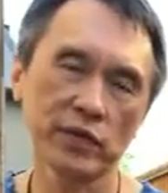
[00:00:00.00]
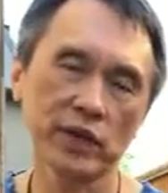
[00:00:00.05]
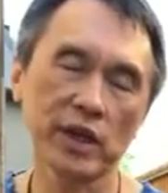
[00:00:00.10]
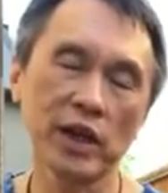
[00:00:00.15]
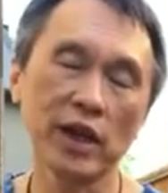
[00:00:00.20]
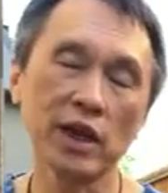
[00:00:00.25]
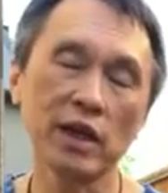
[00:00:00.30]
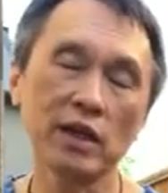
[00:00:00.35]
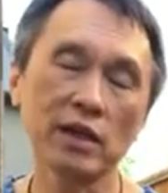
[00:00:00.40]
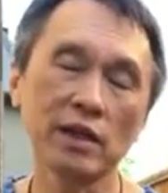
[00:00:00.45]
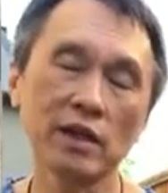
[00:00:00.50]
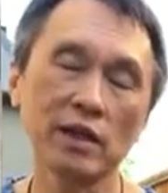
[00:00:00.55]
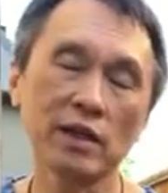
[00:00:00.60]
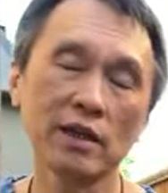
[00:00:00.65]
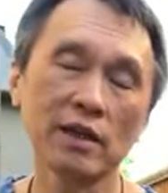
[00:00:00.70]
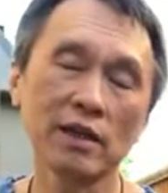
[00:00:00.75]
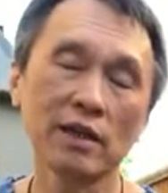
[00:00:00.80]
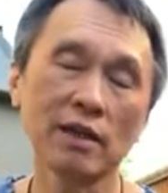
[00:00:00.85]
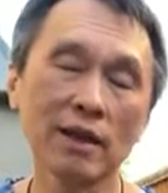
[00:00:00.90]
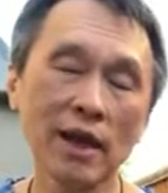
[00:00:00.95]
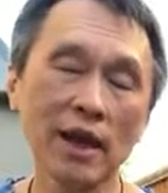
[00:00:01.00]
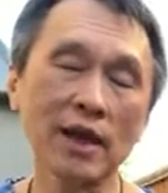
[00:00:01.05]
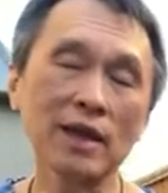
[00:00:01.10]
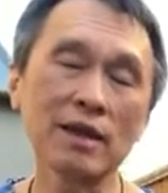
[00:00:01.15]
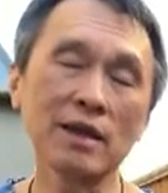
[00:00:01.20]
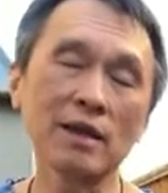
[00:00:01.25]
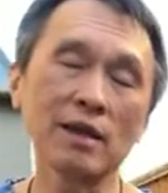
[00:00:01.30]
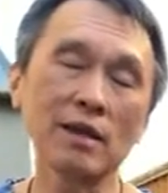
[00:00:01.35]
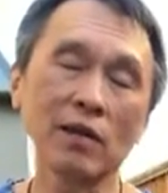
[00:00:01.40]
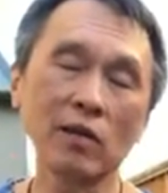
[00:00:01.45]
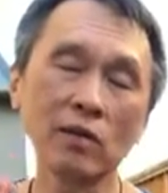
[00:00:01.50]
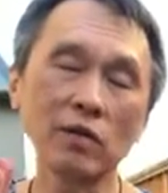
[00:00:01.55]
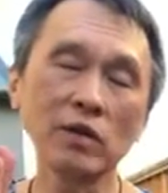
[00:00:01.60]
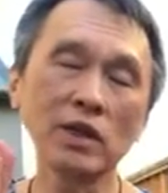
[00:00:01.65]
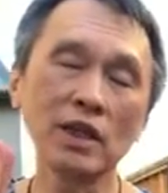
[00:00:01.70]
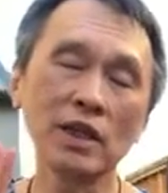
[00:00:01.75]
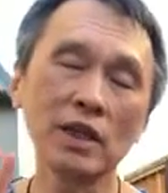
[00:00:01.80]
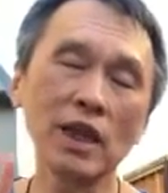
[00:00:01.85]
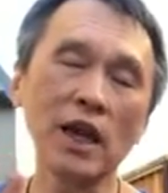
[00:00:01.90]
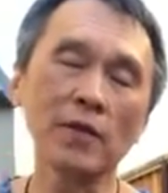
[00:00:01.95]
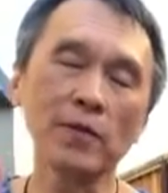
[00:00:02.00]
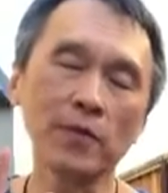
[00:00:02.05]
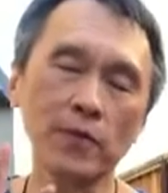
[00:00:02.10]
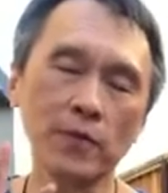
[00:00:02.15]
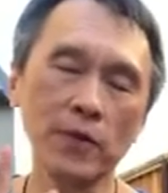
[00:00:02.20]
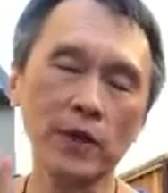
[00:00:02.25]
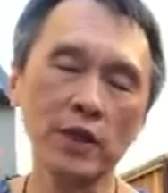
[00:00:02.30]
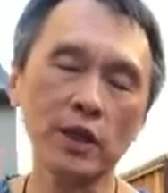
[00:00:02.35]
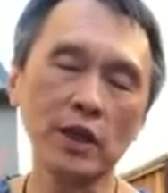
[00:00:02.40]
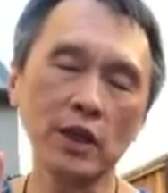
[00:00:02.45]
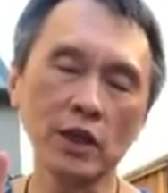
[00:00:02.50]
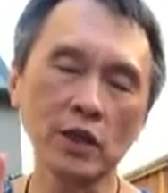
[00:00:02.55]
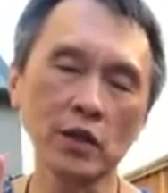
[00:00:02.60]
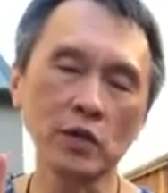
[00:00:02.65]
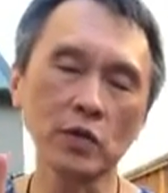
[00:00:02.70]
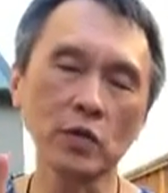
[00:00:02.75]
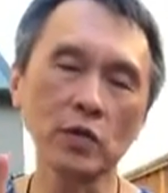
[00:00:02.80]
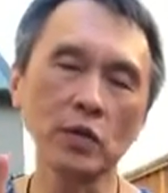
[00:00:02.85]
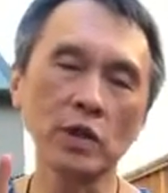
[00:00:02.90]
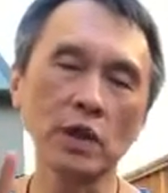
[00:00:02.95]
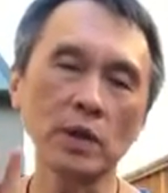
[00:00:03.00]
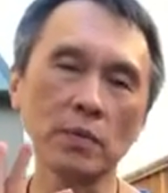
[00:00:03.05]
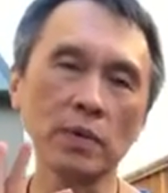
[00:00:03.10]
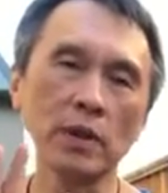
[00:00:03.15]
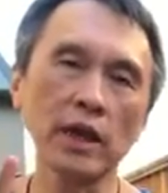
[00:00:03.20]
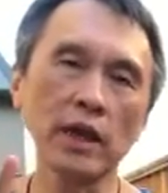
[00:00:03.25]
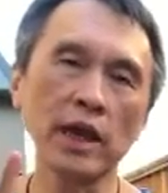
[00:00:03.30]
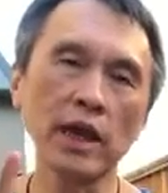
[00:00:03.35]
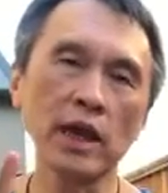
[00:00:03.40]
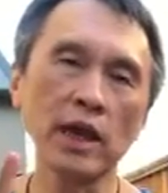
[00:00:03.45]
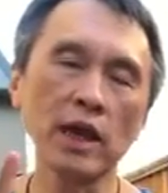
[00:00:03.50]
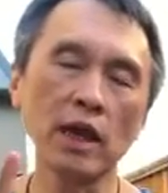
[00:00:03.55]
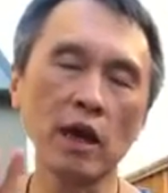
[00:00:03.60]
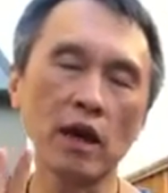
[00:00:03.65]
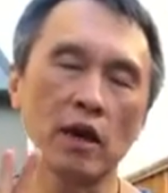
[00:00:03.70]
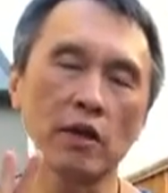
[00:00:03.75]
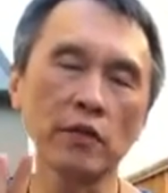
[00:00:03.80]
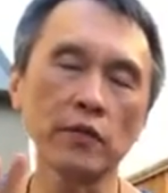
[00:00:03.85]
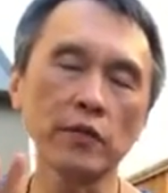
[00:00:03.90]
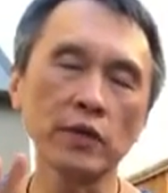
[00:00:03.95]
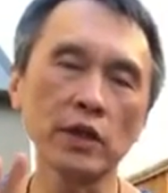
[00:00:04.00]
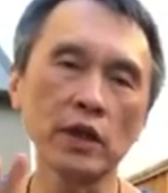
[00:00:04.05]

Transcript: Okay, that only that fit into the play of